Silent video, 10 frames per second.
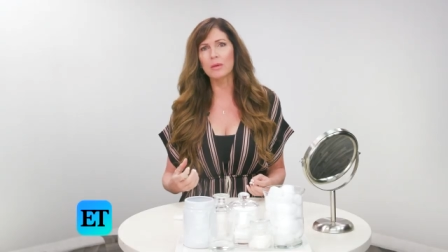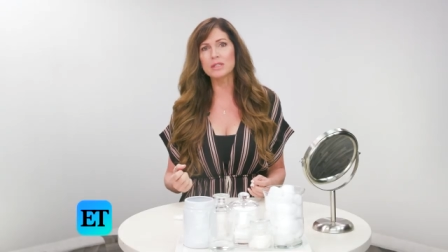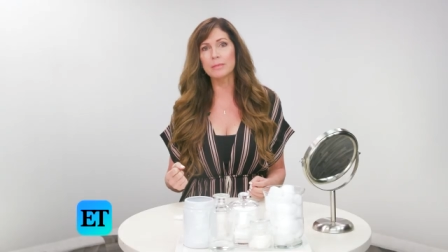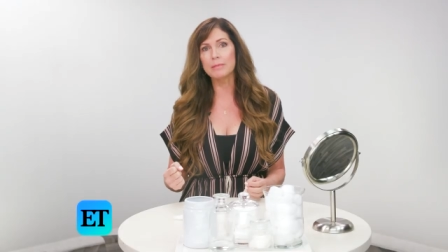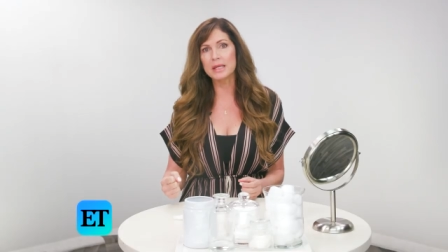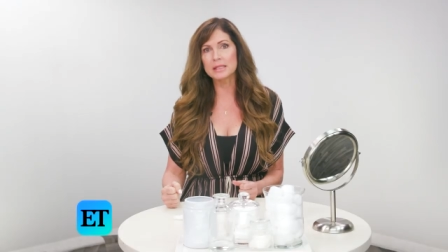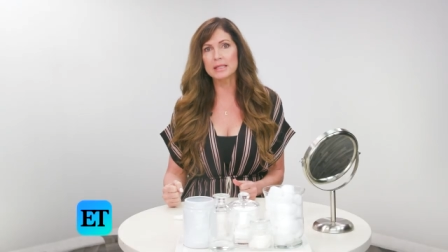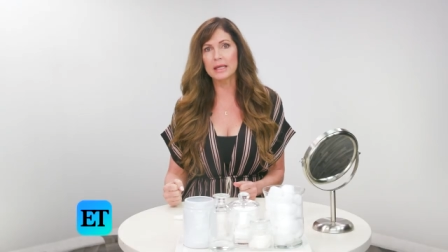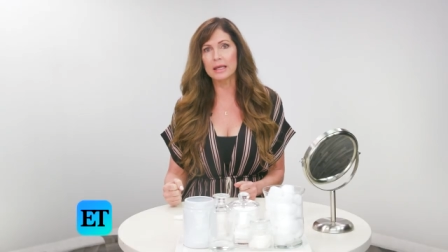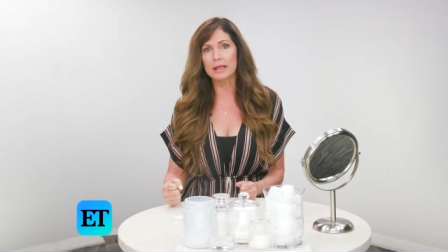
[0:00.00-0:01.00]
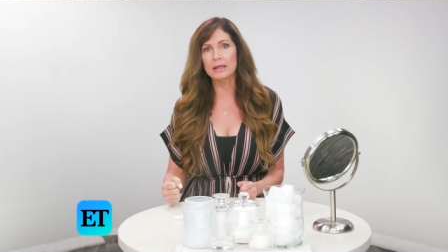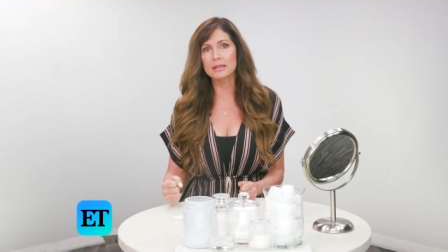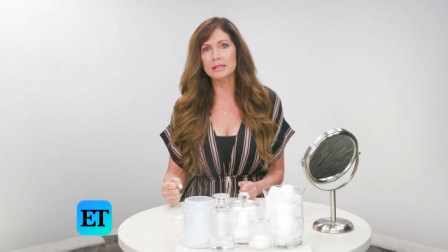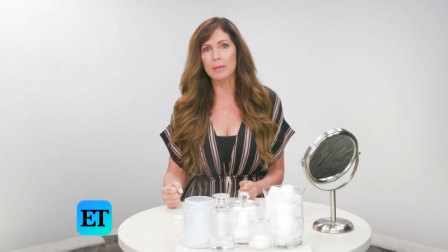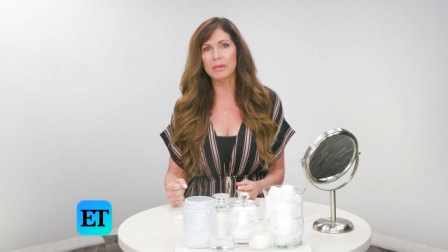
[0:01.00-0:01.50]
I was missing
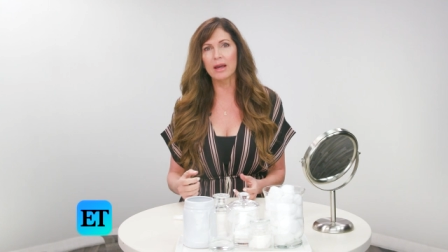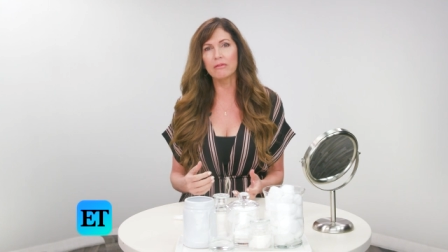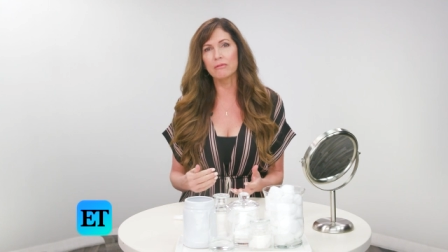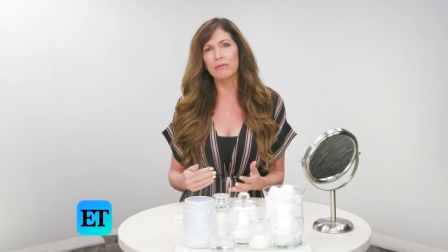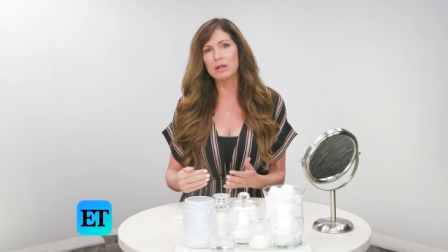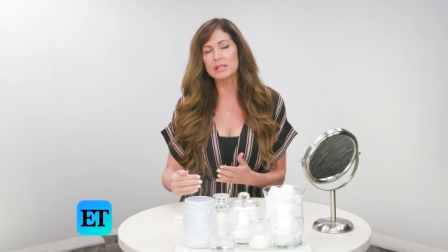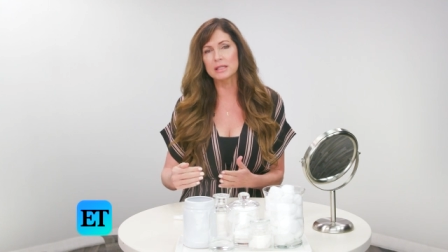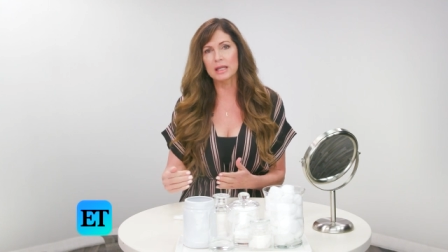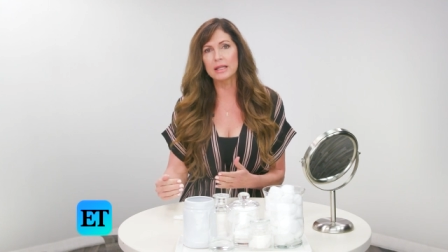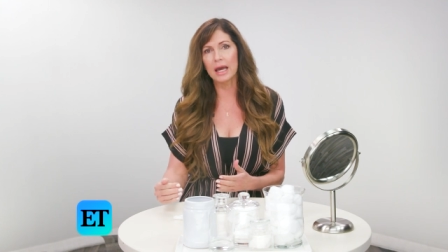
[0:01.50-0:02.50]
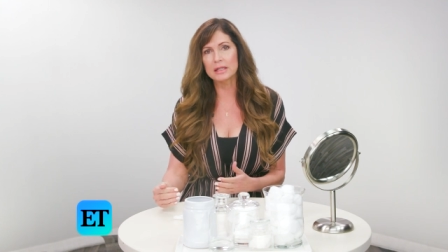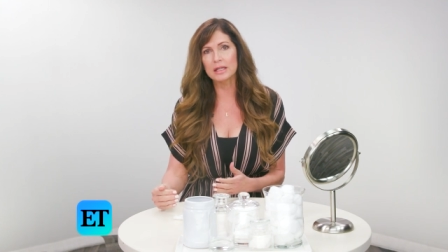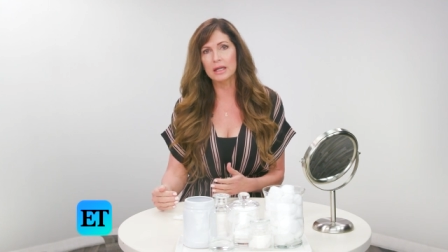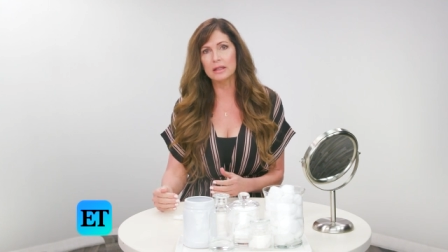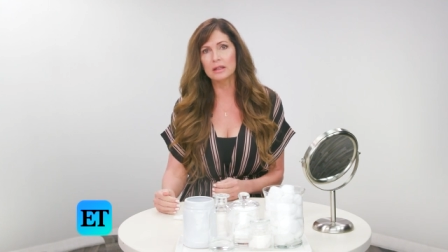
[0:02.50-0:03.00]
something. I felt
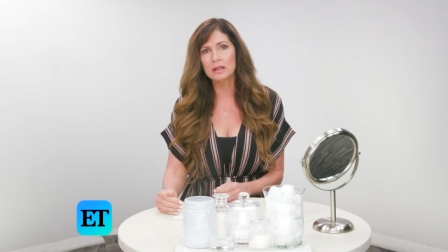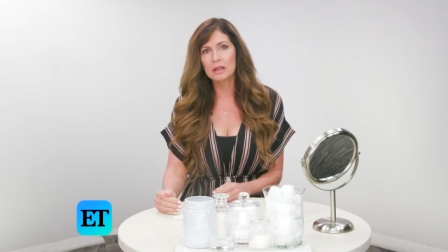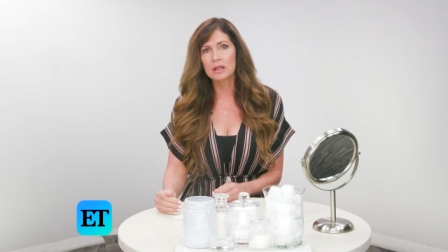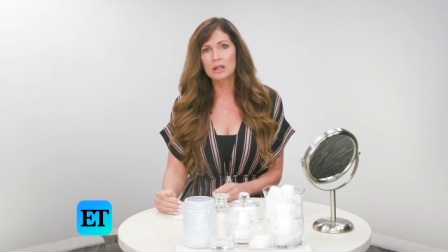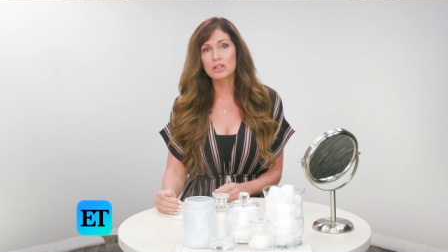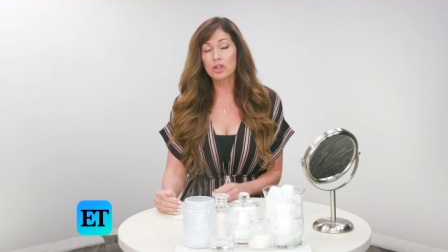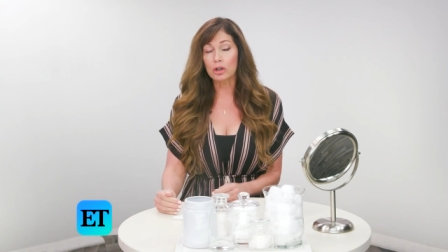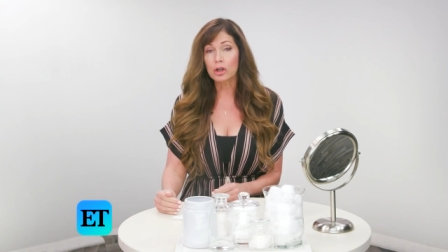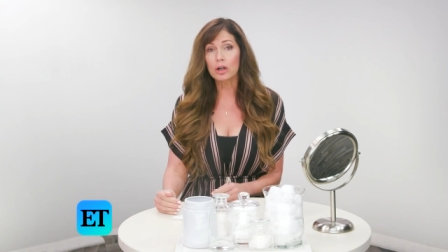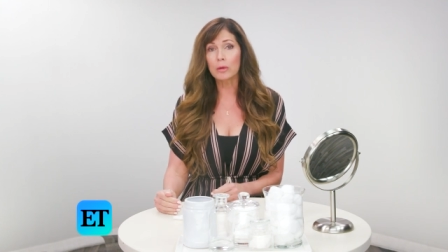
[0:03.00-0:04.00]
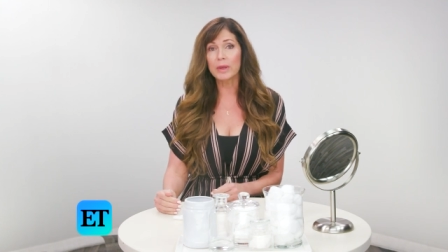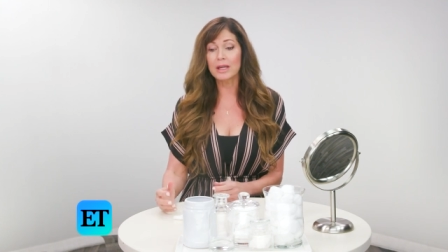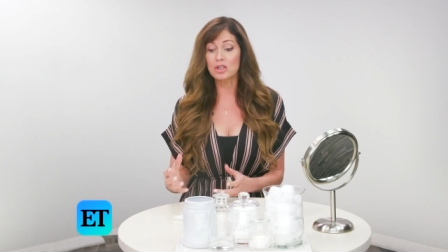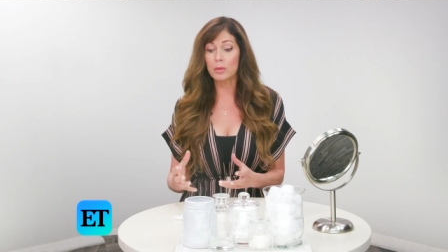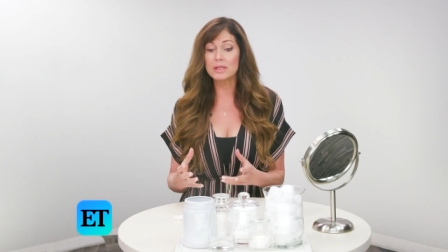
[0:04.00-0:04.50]
disconnected to her
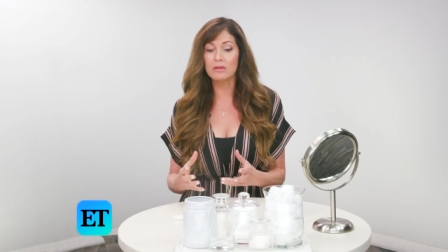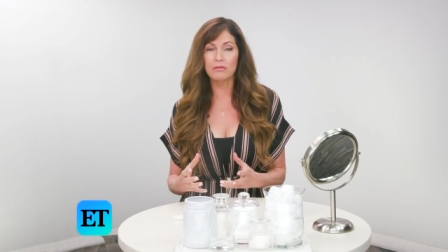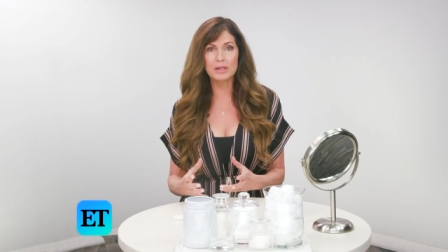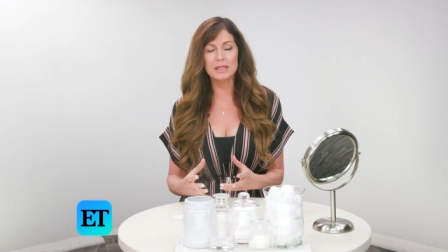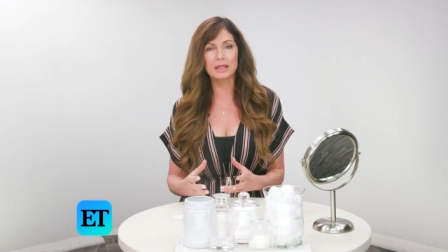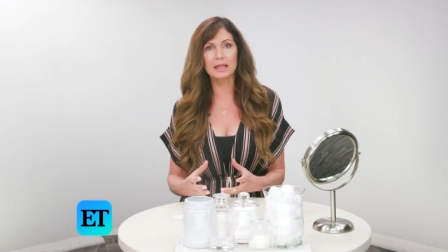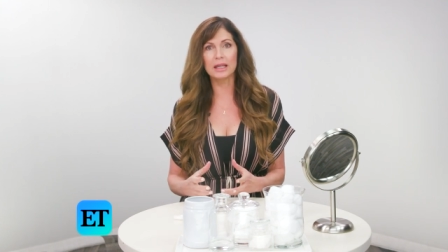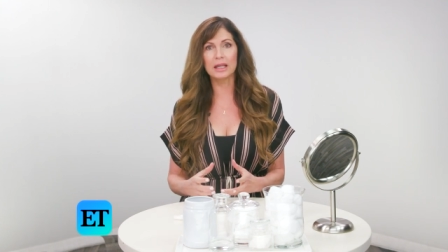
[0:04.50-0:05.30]
because she wasn't physically